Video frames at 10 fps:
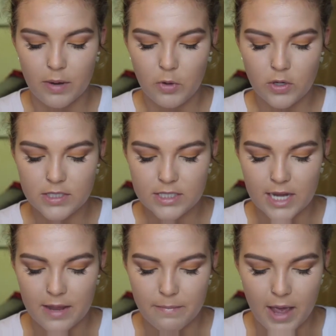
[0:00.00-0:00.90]
Rommel
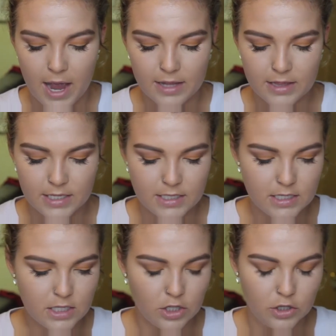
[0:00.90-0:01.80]
Stay Matte. This
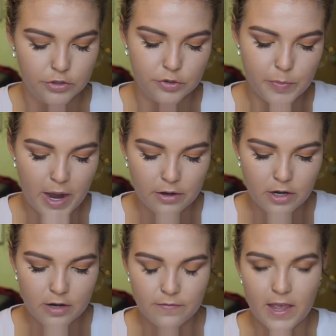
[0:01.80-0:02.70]
is the loose
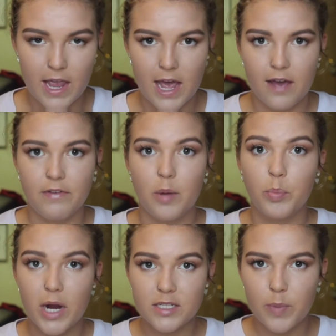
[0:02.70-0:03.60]
powder. They have a
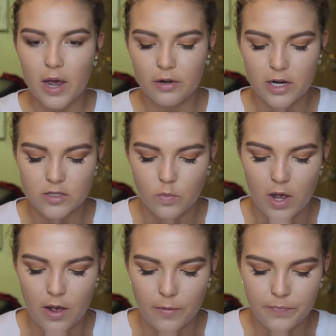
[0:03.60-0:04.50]
pressed powder as
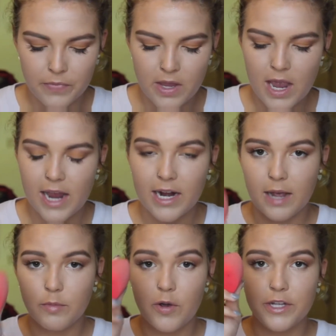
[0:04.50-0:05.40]
well. And
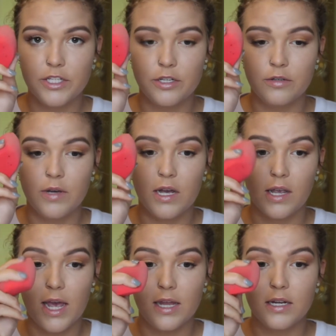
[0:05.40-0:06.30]
I'm going to,
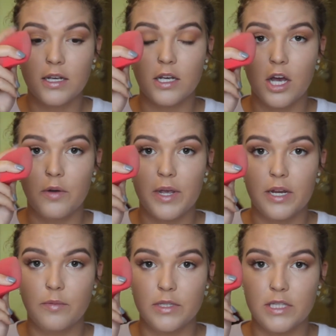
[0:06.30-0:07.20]
again, go
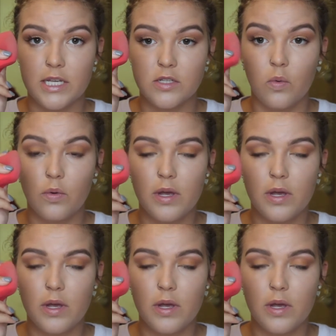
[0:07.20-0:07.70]
in with this.